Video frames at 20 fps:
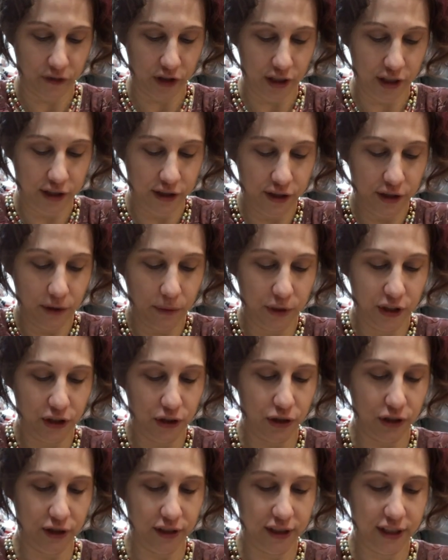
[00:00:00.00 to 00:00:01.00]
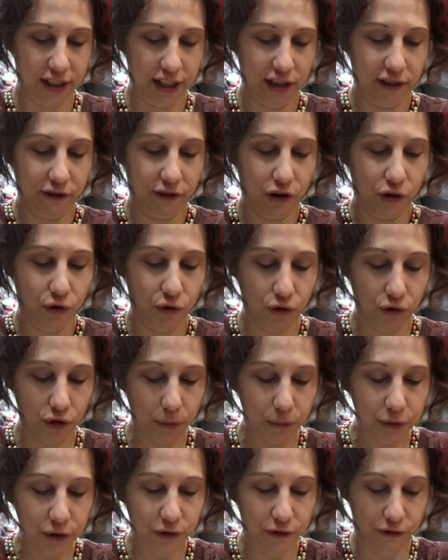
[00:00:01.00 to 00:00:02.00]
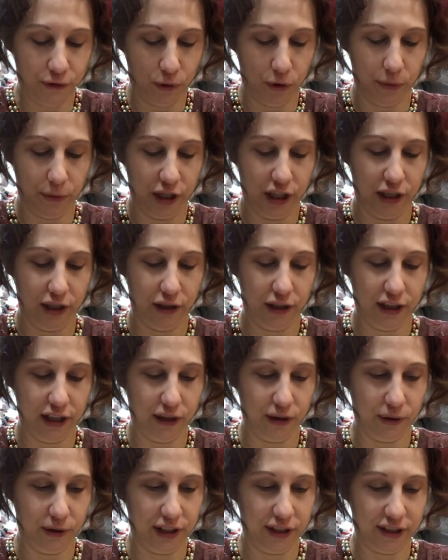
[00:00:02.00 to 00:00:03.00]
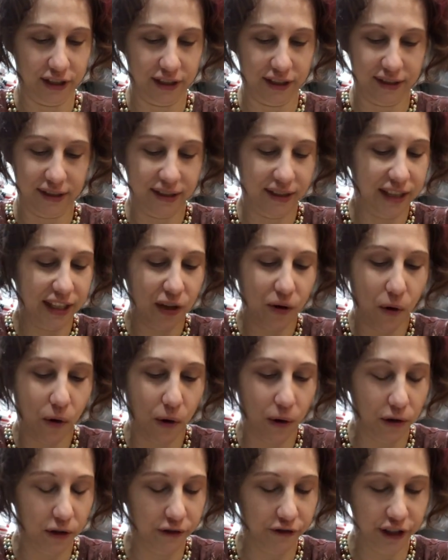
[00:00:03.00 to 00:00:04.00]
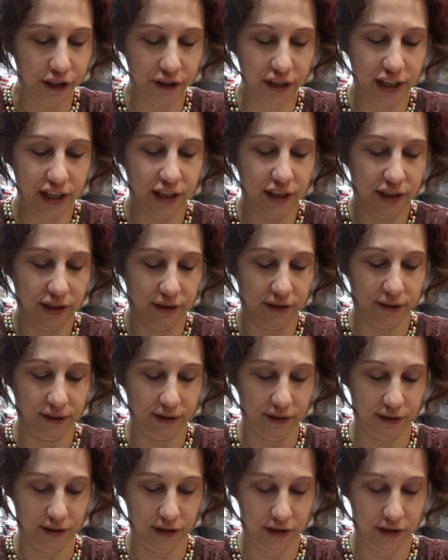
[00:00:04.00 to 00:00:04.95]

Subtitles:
until we start seeing crumbs forming. Now it's going to stick all over your hands.